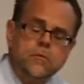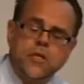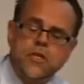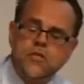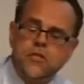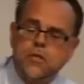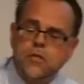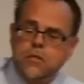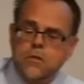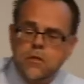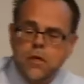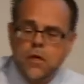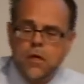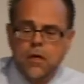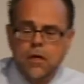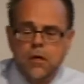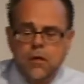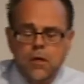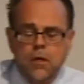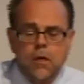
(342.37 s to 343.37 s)
this is
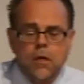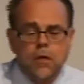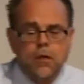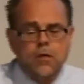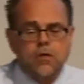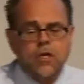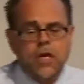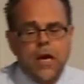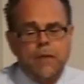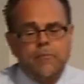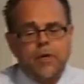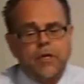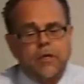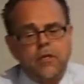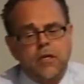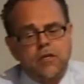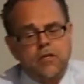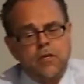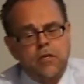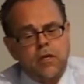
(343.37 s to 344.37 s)

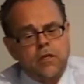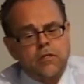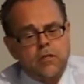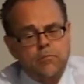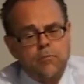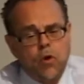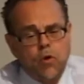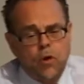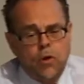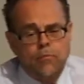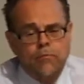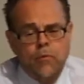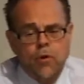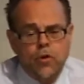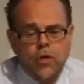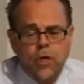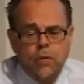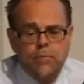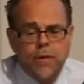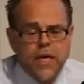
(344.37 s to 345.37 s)
coming. It's a
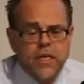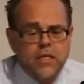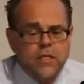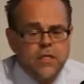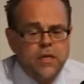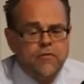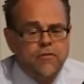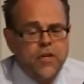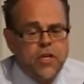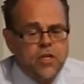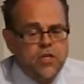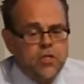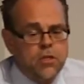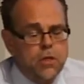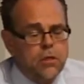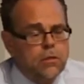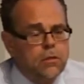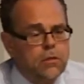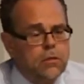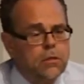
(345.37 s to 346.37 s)
model-based
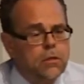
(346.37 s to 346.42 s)
definition.